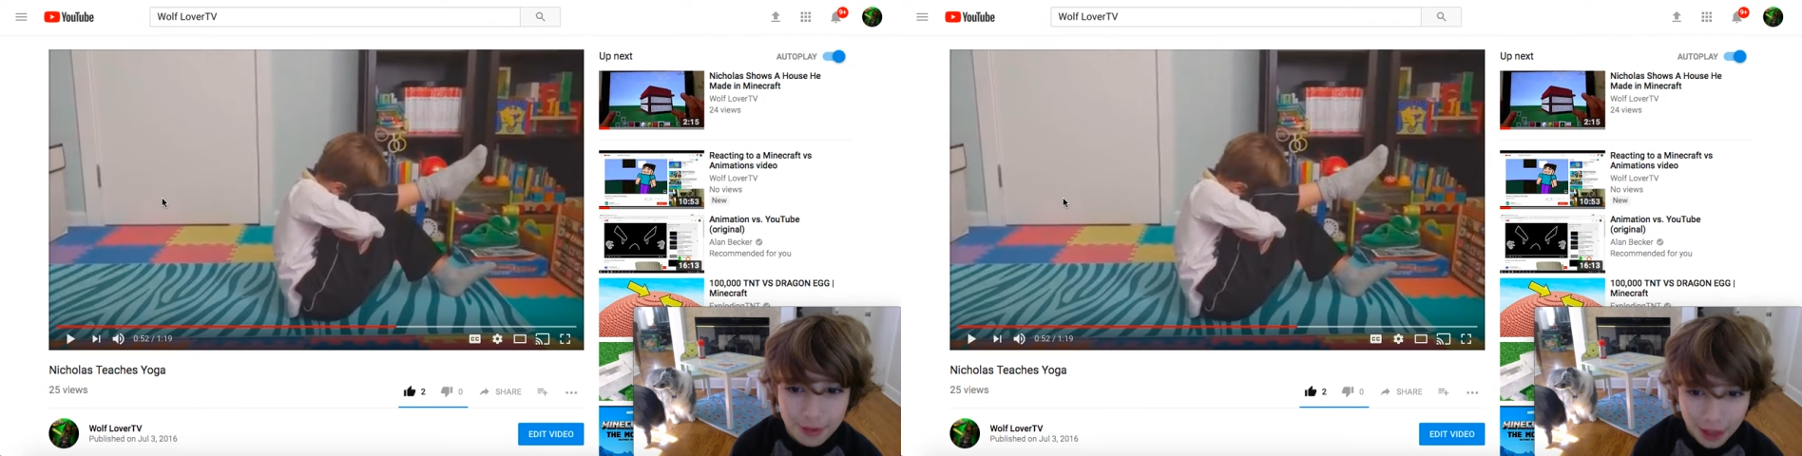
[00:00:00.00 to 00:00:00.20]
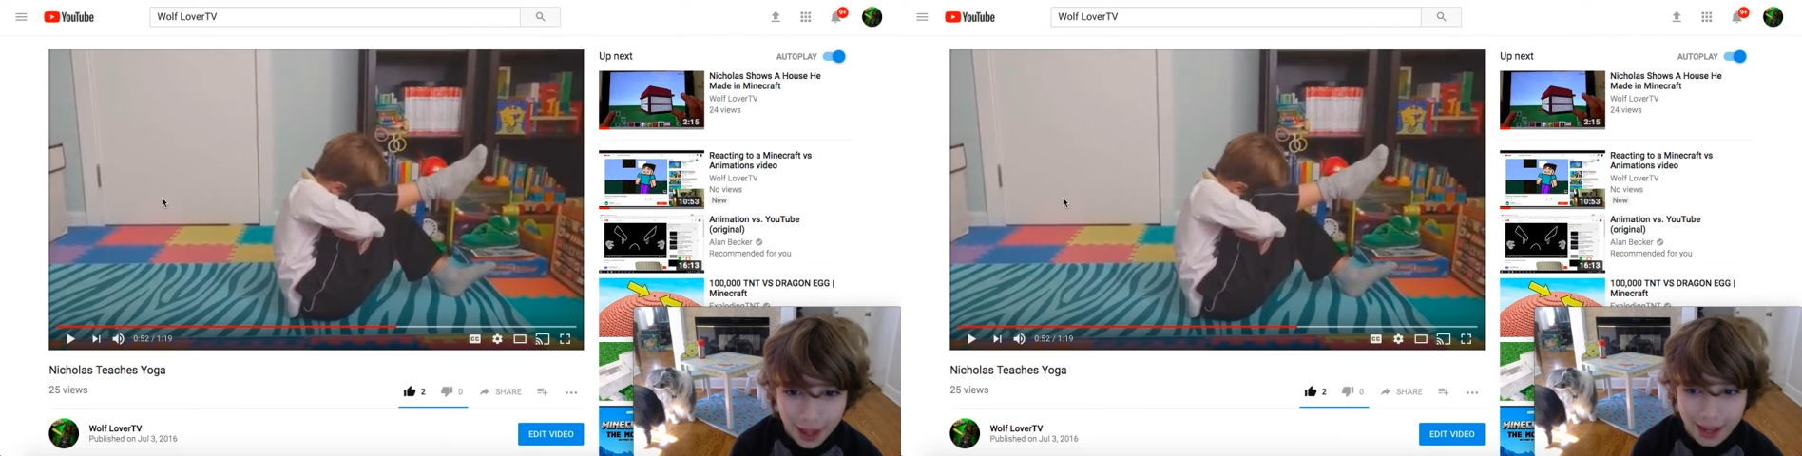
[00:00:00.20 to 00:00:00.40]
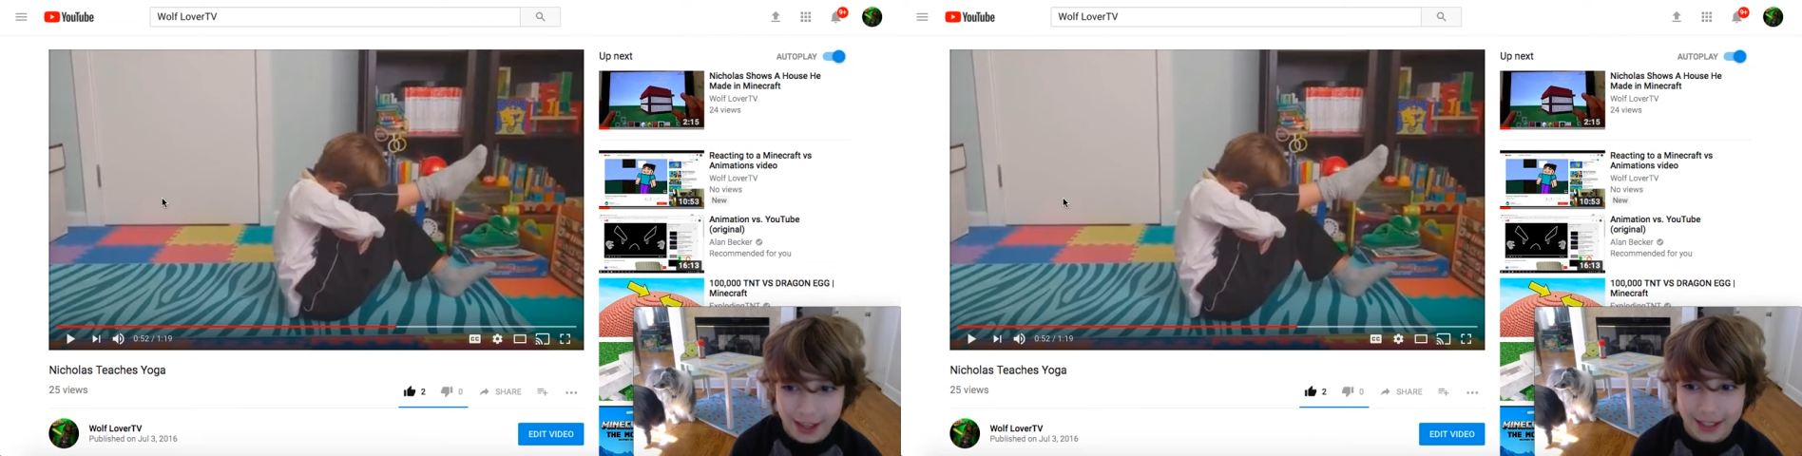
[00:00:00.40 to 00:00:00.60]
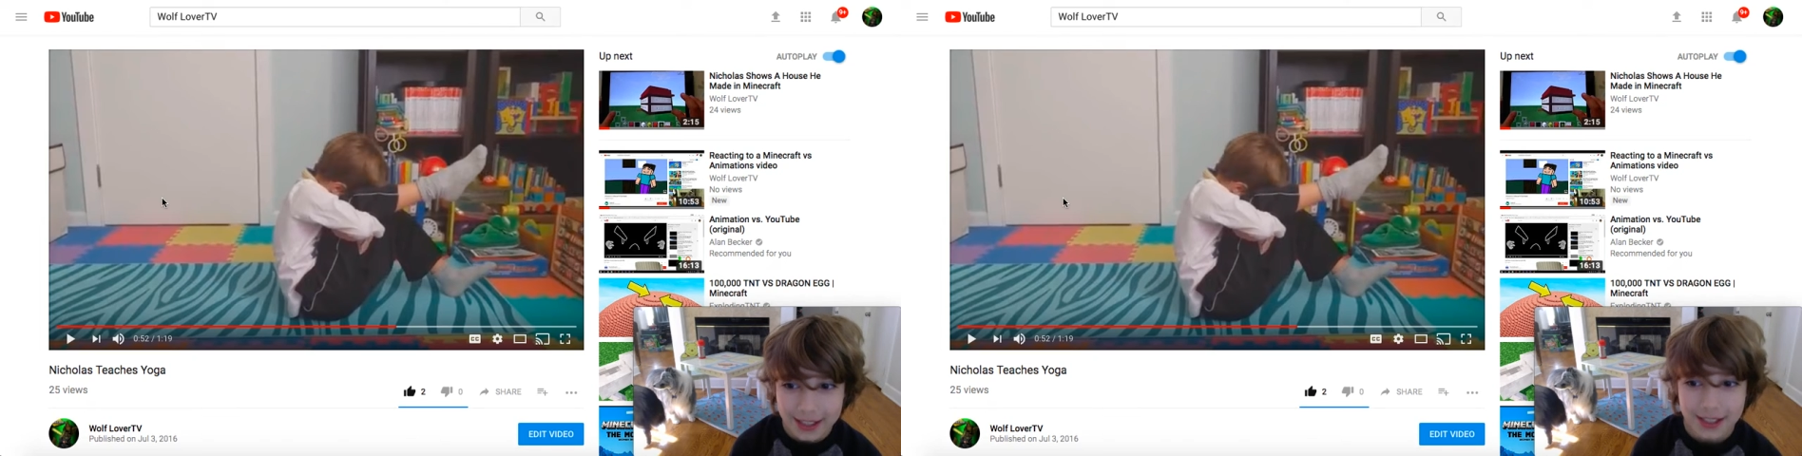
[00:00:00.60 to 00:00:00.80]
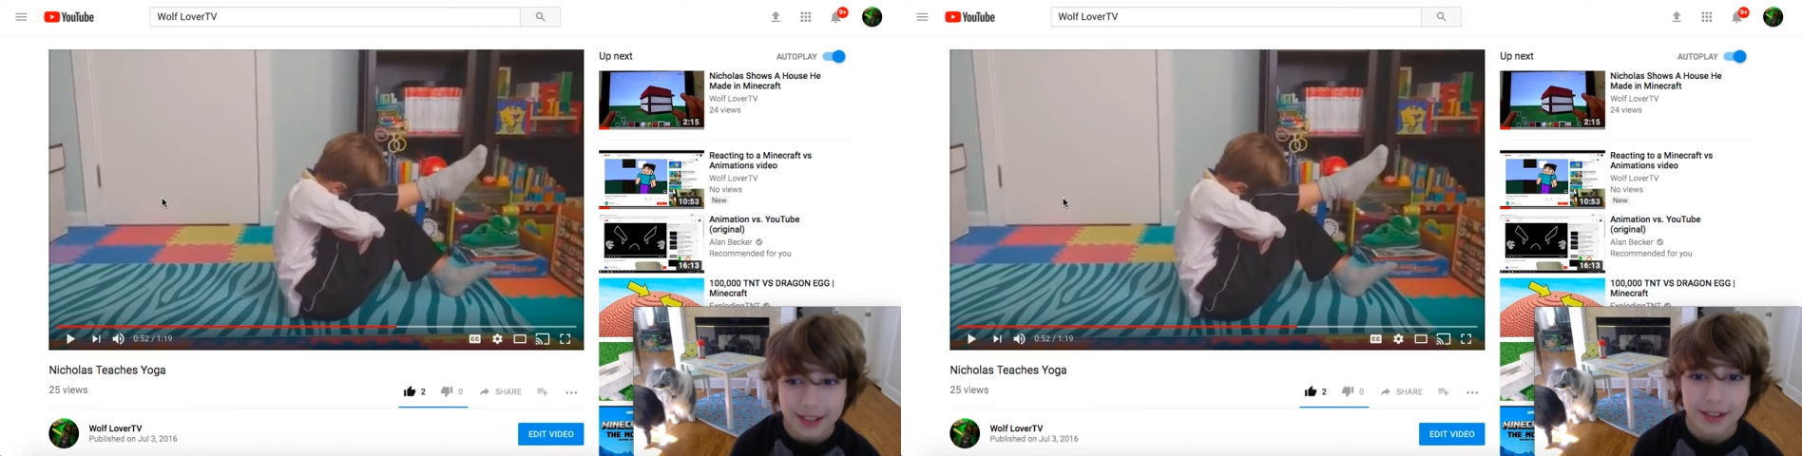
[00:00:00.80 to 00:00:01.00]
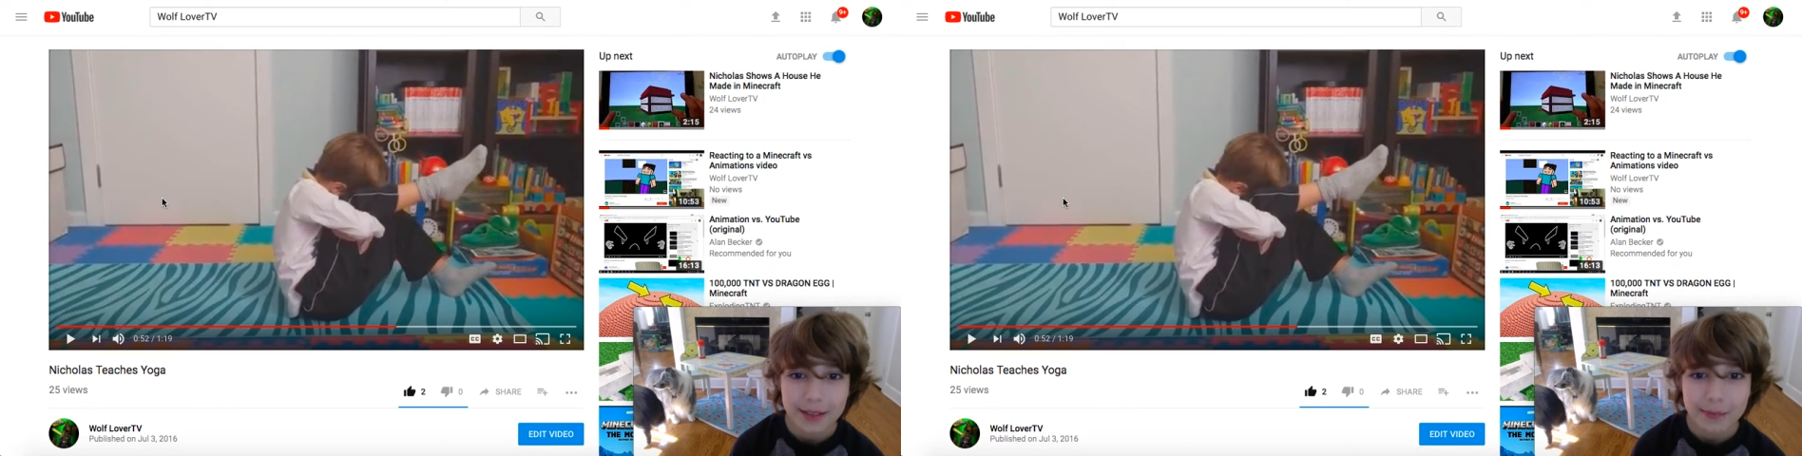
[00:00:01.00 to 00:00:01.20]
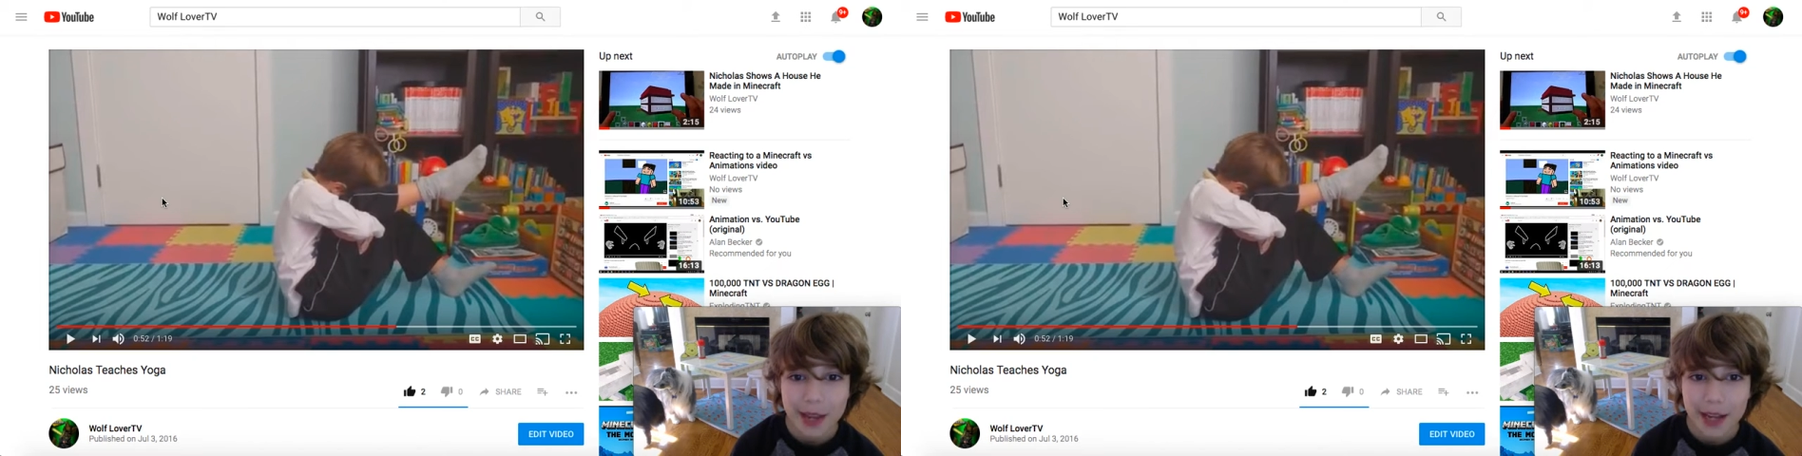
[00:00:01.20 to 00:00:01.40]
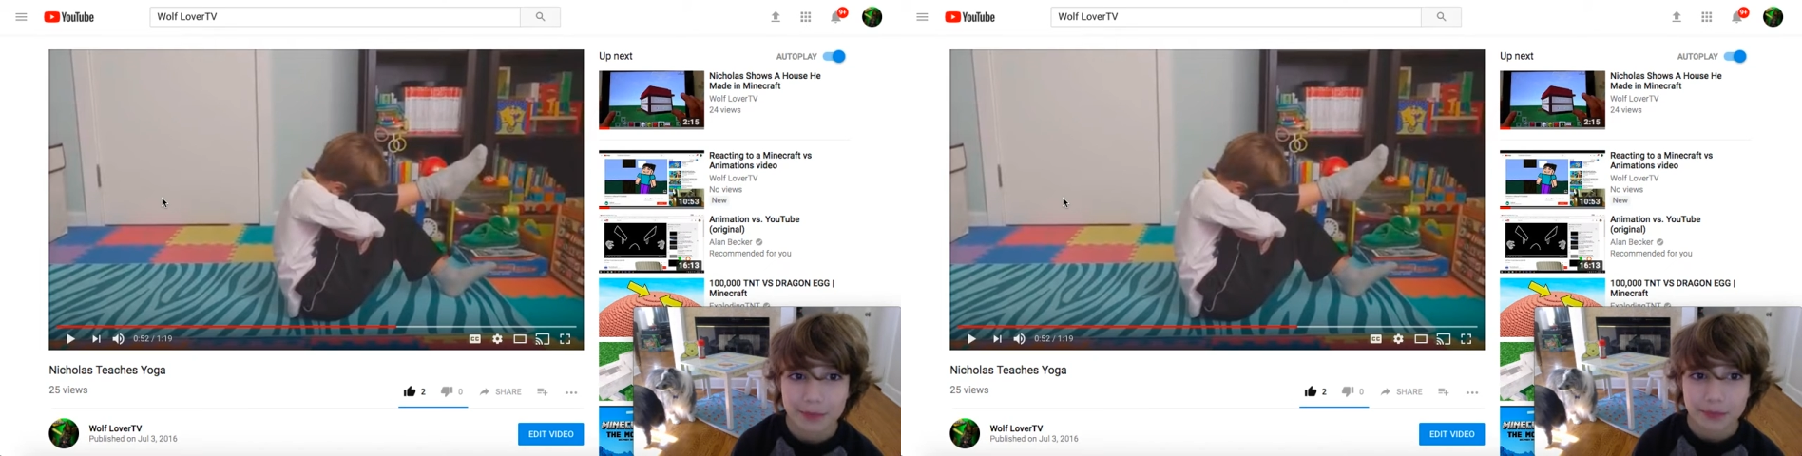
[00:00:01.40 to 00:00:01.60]
likes
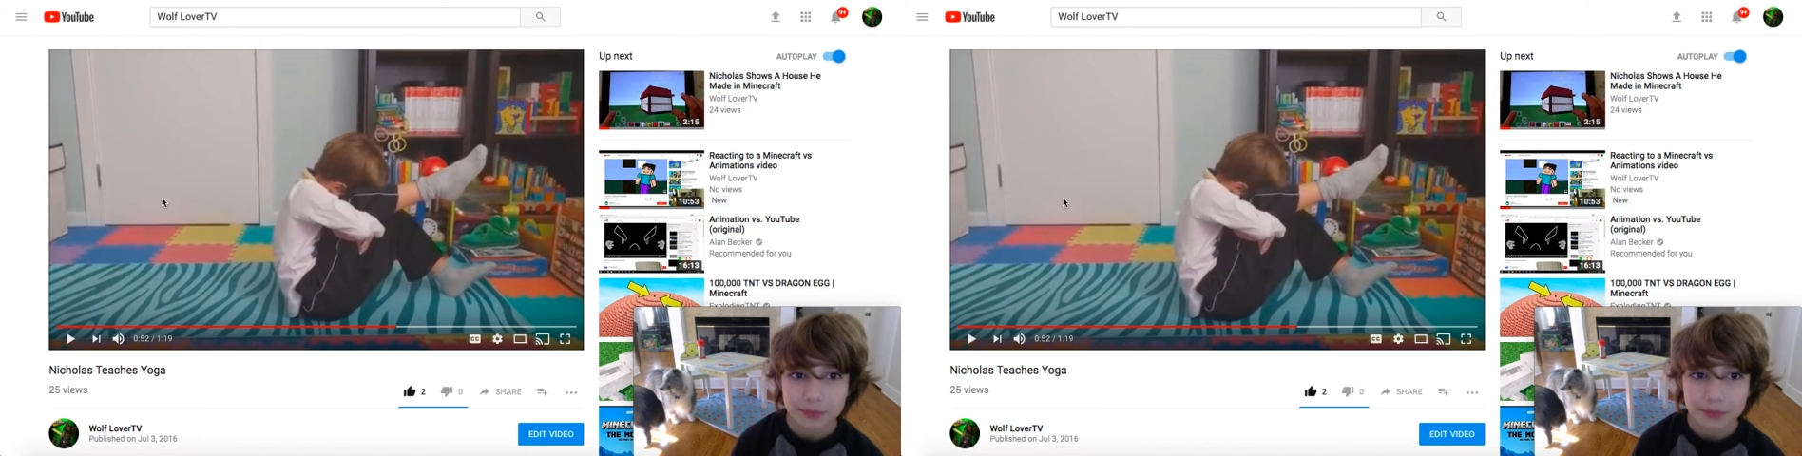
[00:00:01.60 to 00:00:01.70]
man,